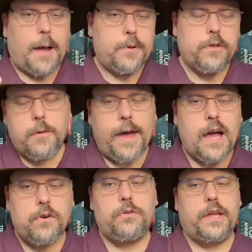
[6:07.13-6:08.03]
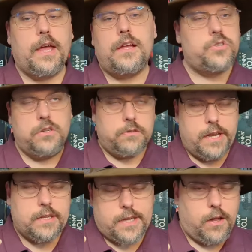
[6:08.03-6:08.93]
popular the Bag of Holding is. You
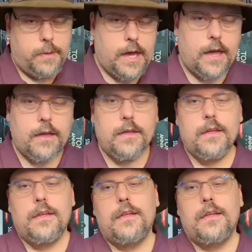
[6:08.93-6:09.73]
don't need to tell me.